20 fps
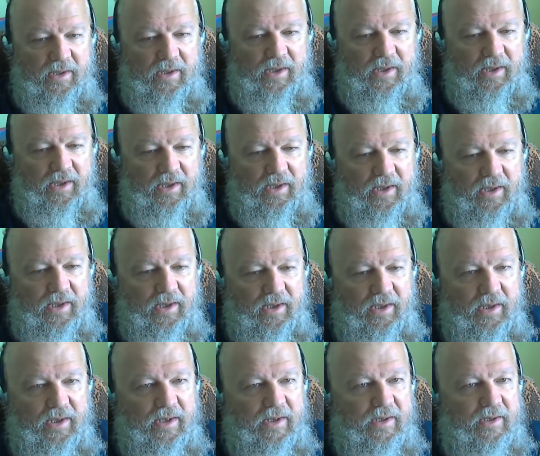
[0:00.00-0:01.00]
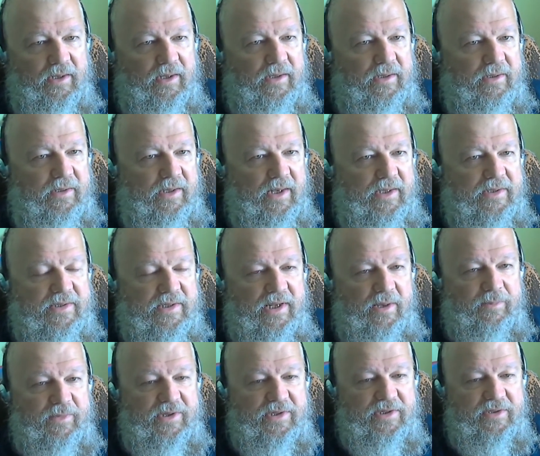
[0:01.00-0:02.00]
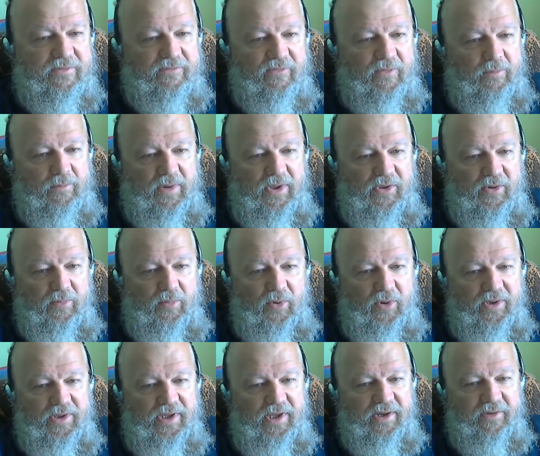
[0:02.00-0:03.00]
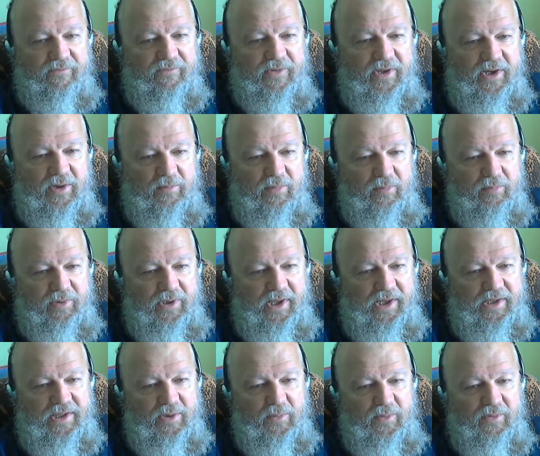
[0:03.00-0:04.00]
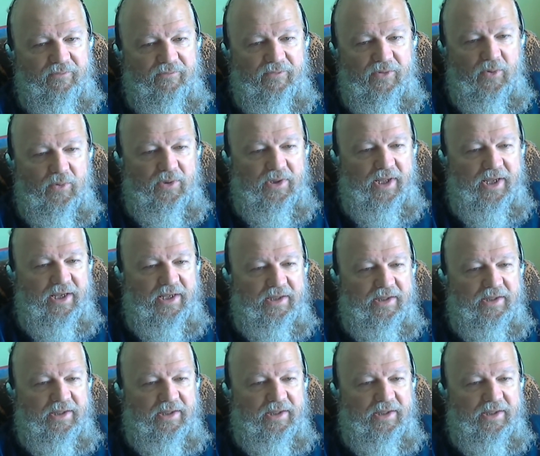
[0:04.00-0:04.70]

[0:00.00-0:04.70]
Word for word: And next up, this is from Motherboard, the inflatable plane that would float like a